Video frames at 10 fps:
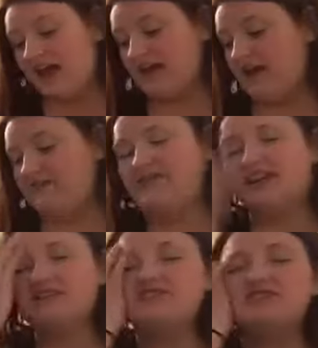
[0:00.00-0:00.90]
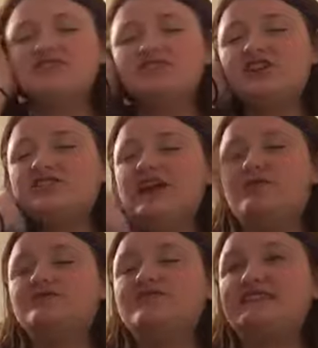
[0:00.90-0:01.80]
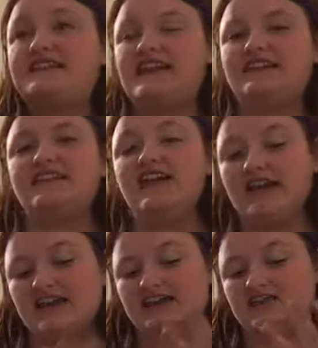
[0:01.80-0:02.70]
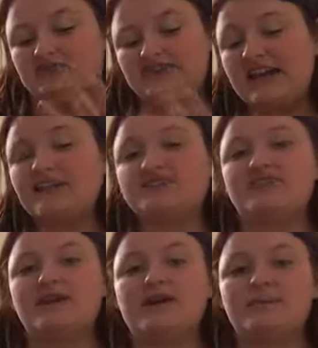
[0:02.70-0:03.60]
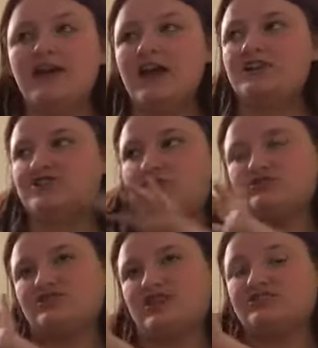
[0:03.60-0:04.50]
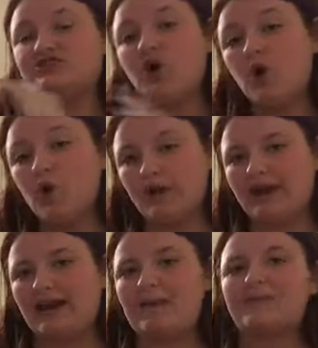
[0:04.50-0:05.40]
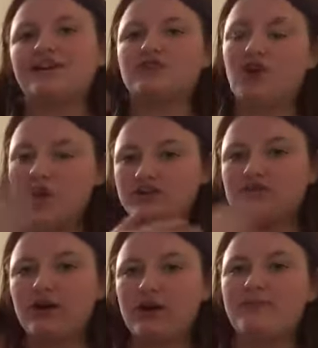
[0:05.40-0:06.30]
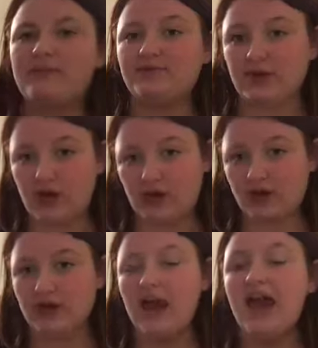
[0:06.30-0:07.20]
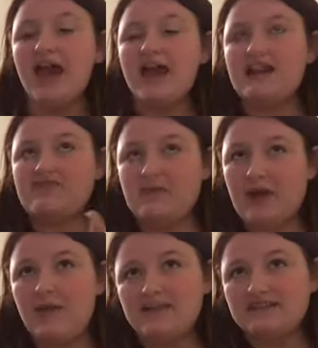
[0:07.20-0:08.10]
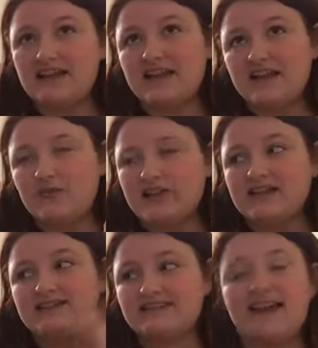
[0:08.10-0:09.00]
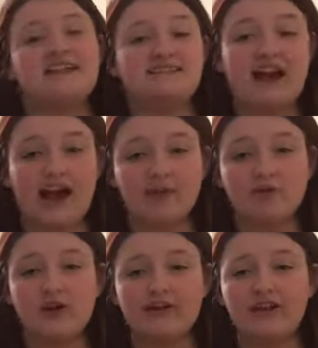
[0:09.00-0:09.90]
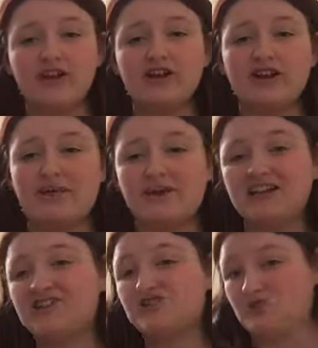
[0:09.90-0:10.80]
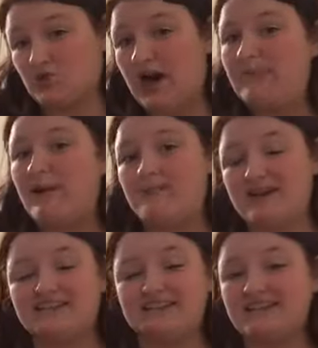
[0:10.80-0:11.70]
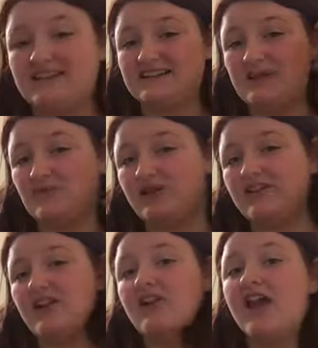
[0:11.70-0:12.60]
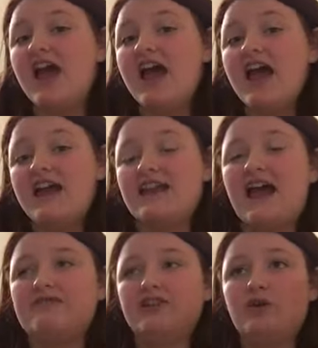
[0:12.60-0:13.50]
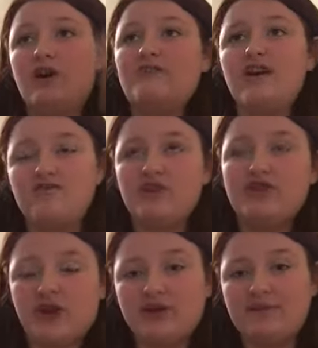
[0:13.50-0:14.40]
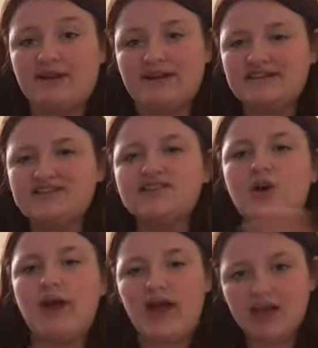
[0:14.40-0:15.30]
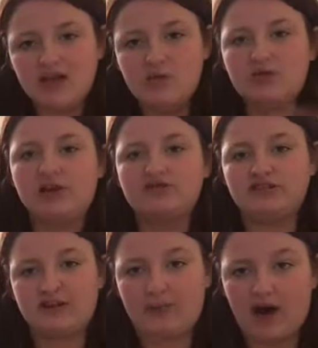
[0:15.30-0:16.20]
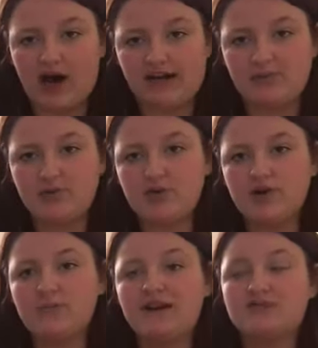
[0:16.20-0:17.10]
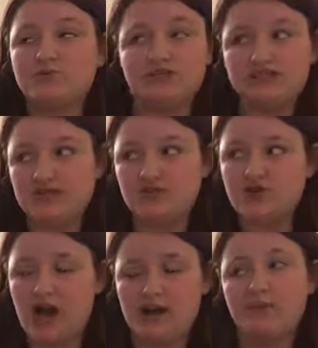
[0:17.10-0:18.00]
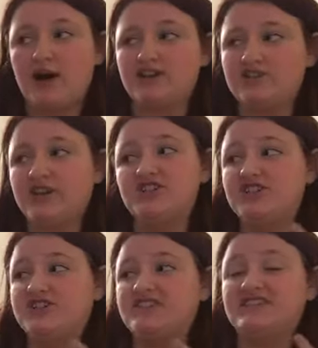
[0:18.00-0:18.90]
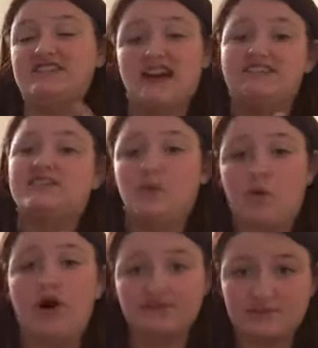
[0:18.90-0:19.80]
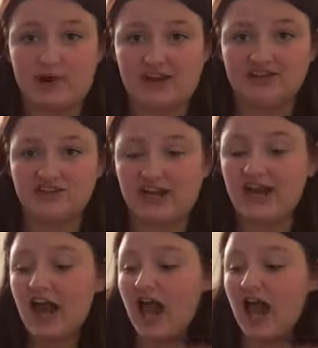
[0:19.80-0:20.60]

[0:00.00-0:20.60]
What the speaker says: And everything else, I just thought that was neat. And it'll teach them. So it's a toy, but it'll also help them learn. And if I'm not mistaken, we can set a timer on there, and I'm going to try my best to a timer on there and have it go off every 30 minutes. So Ella will go to the potty more because we're still trying to potty train. She just doesn't want to potty train.